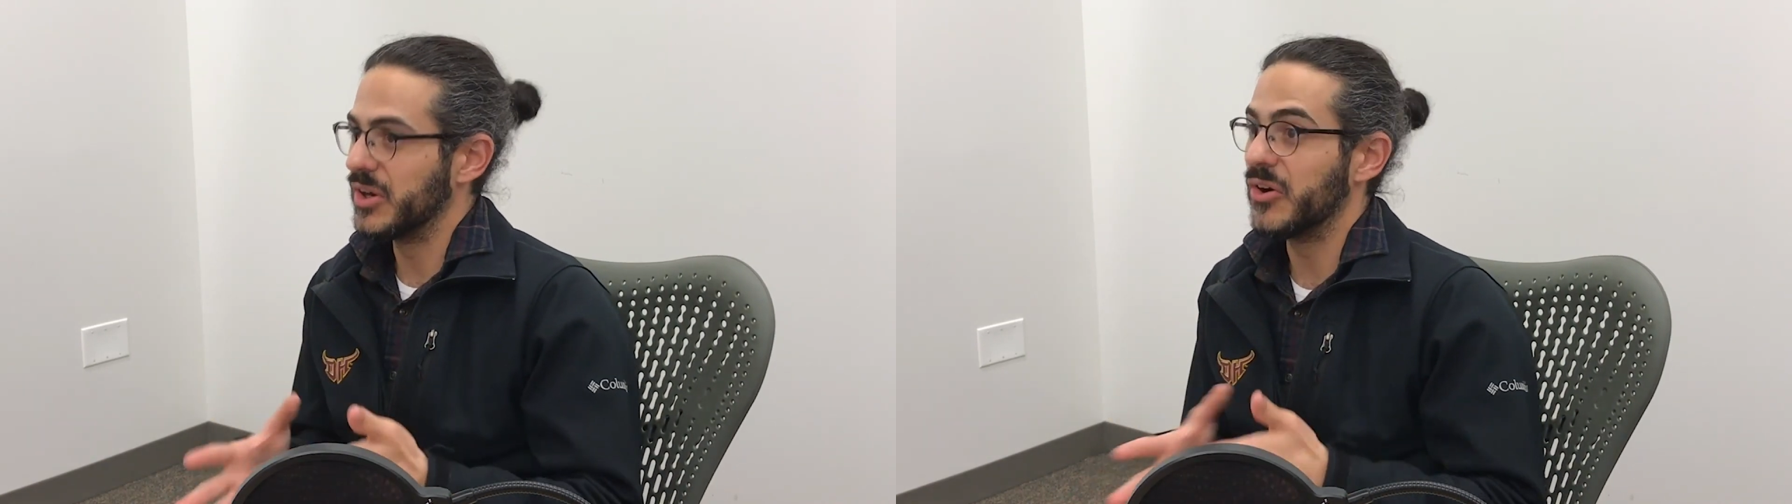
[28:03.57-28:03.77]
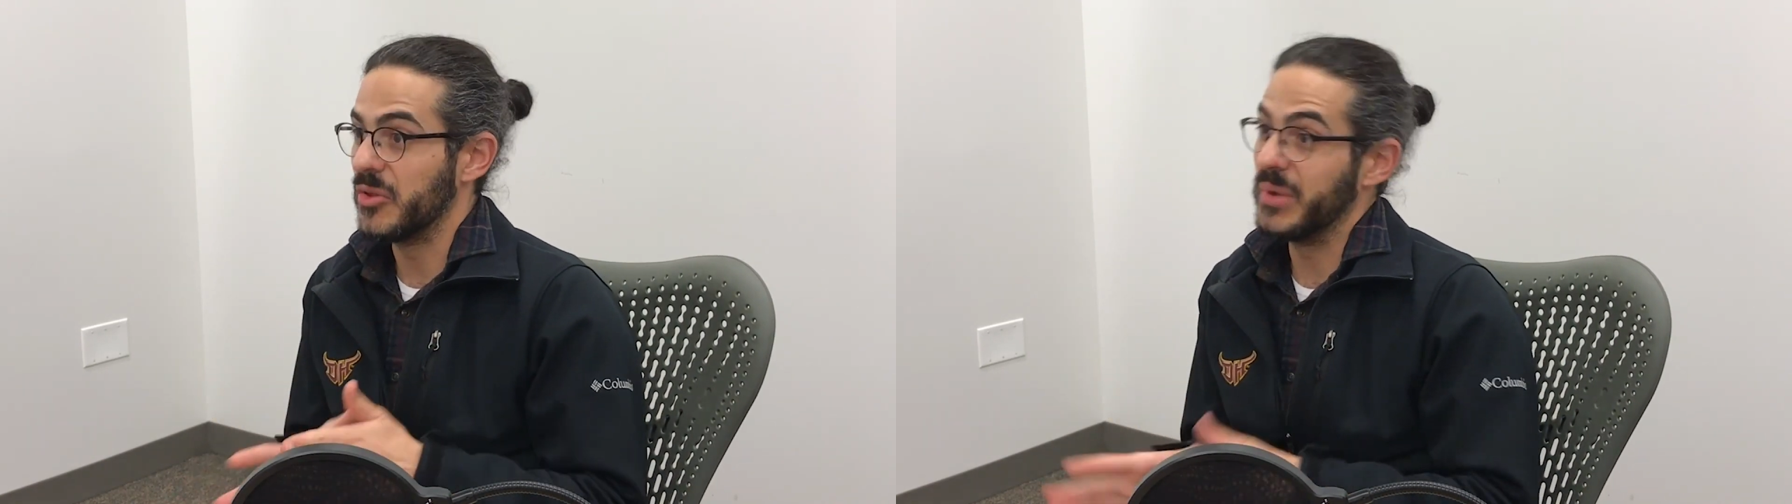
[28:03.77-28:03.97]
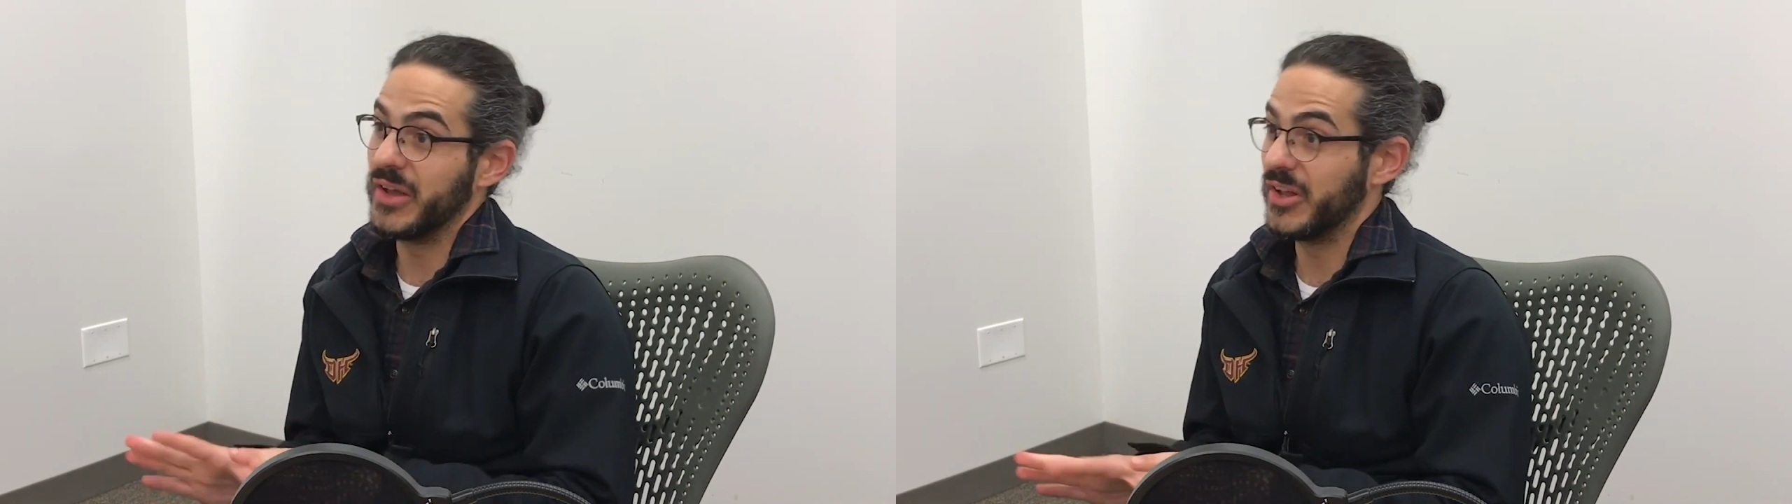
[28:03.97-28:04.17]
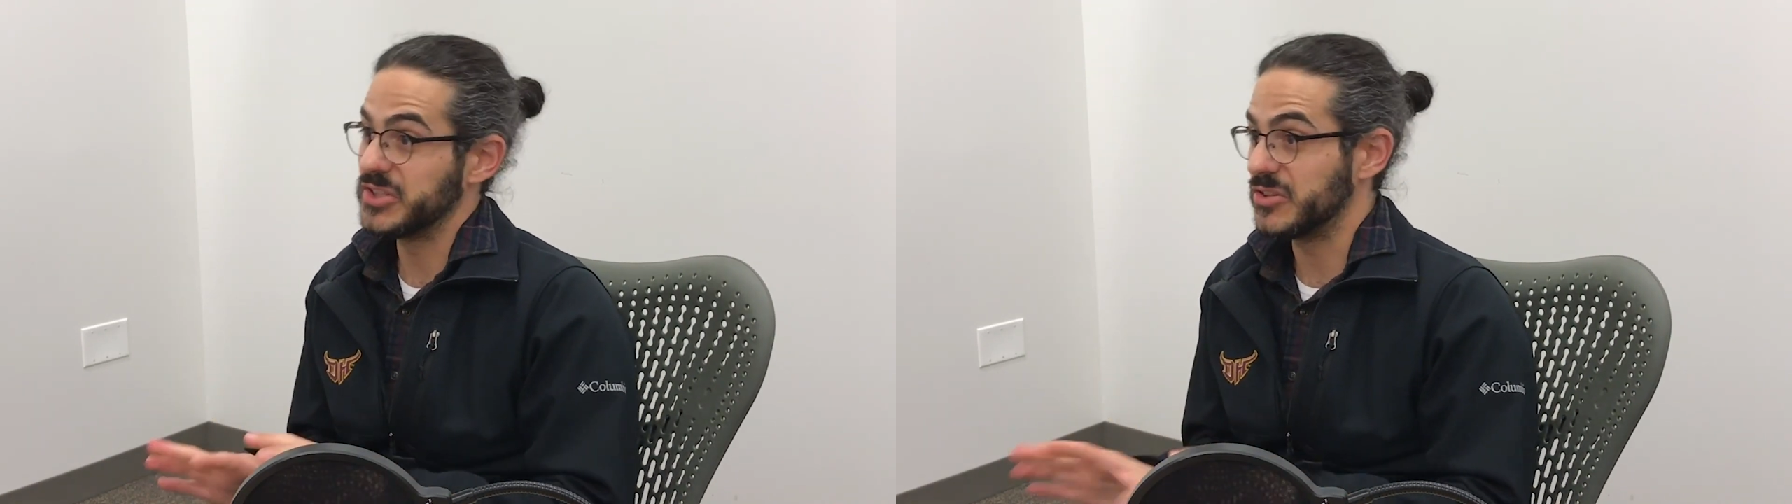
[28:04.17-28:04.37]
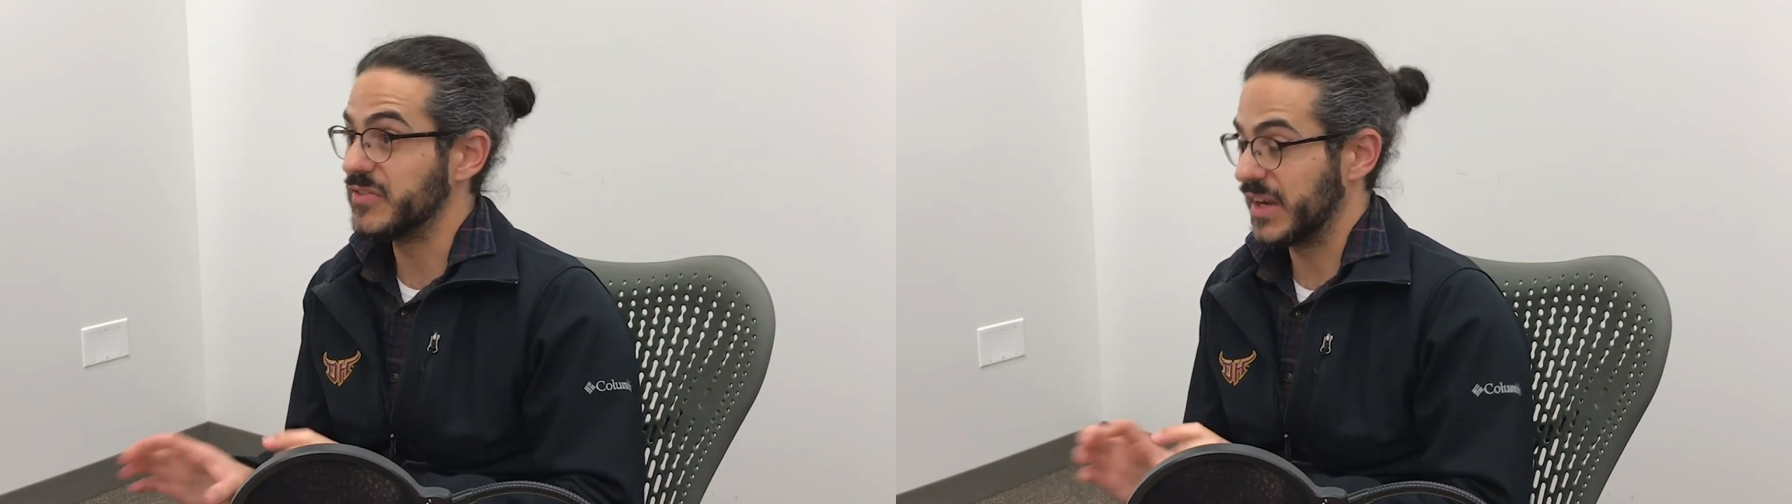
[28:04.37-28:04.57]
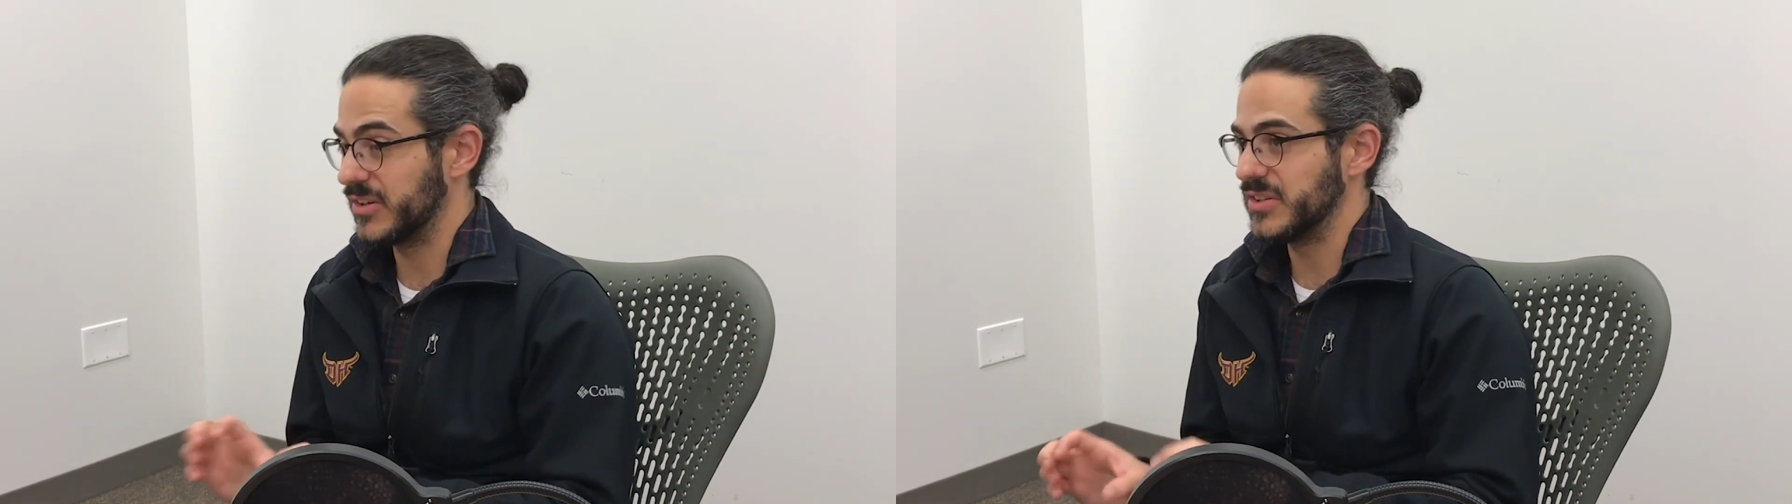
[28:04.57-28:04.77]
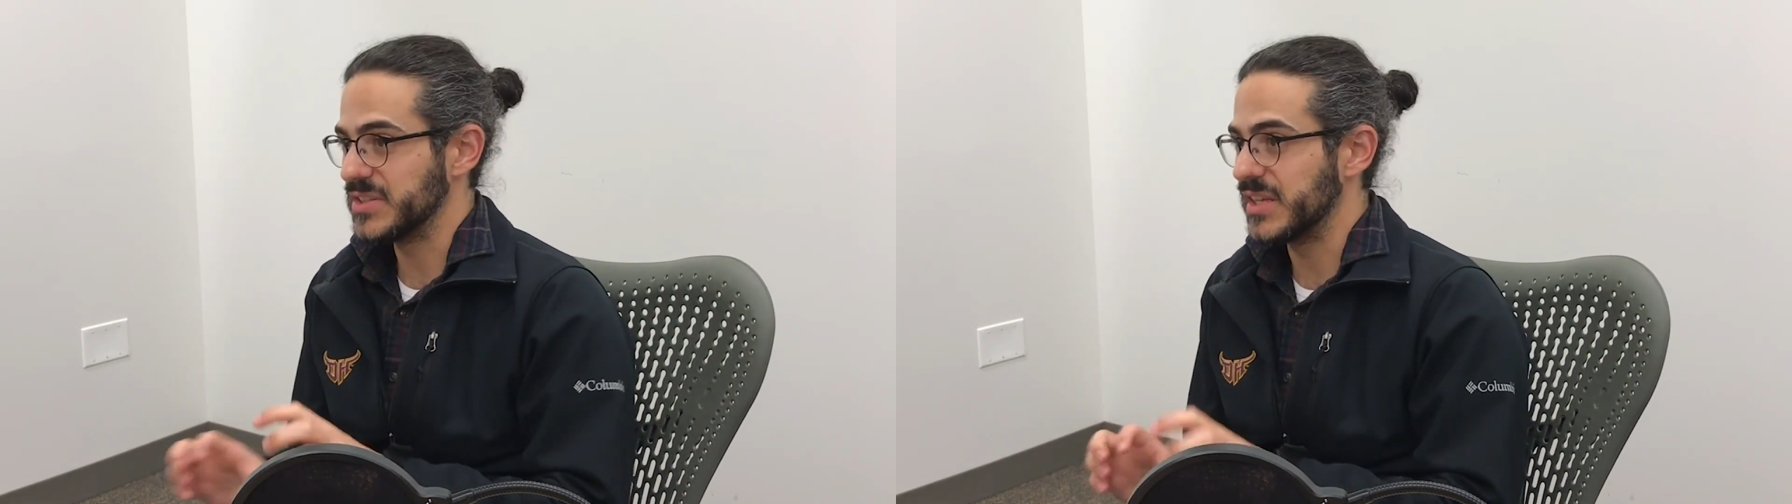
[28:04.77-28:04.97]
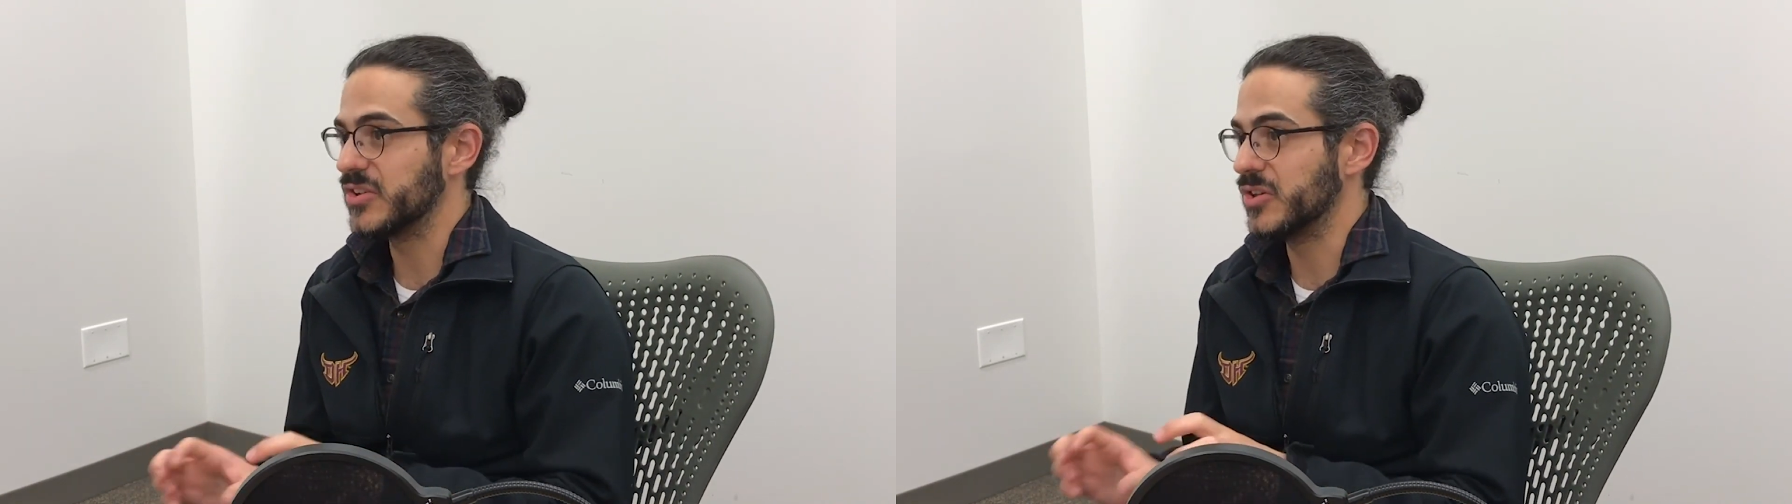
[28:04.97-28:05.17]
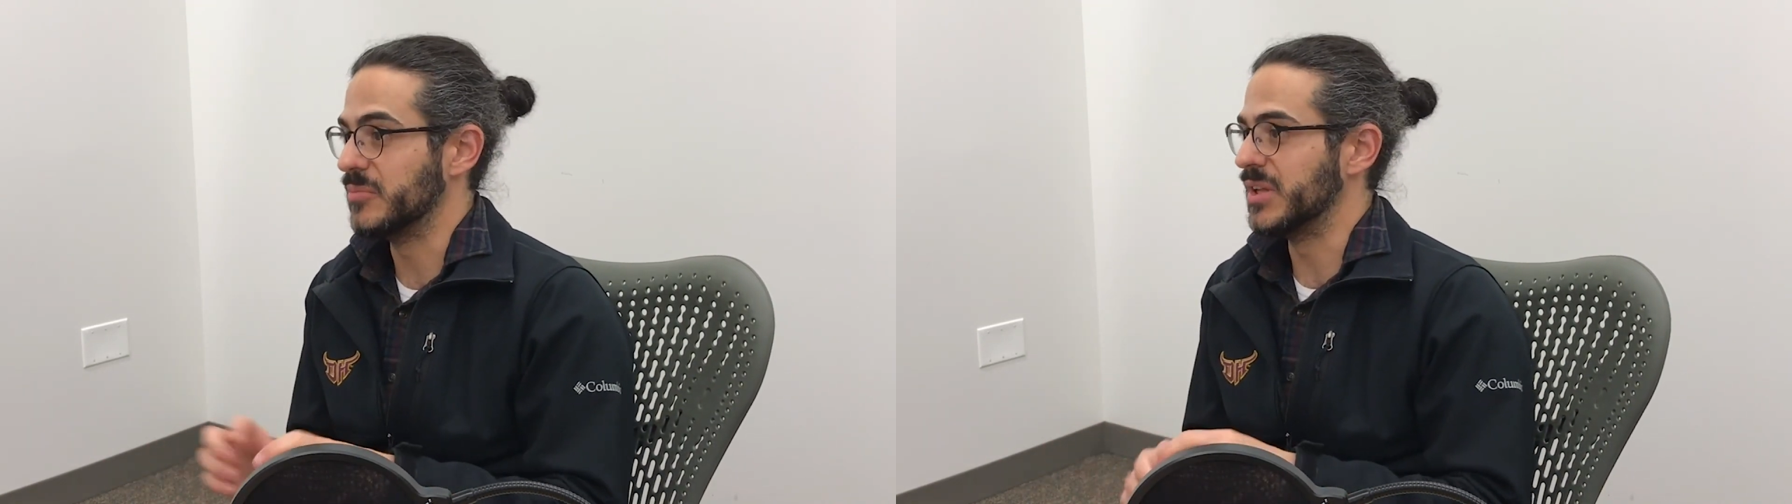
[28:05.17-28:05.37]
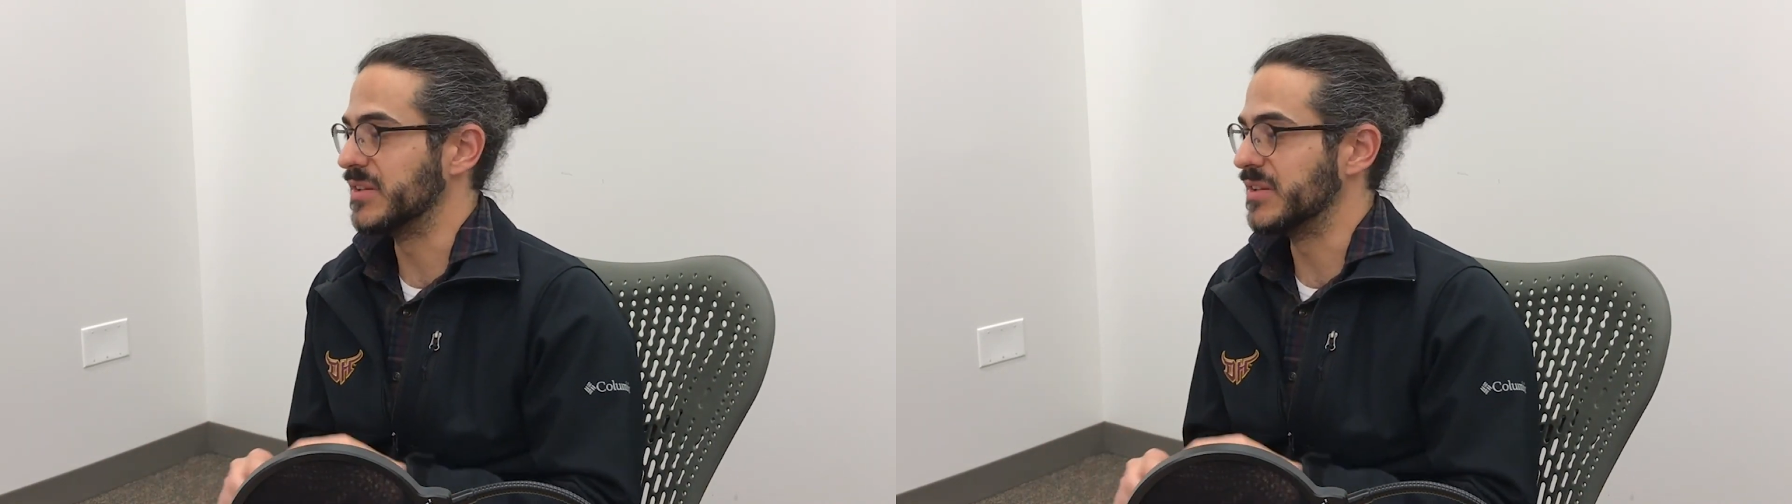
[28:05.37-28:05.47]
what are the biological factors that could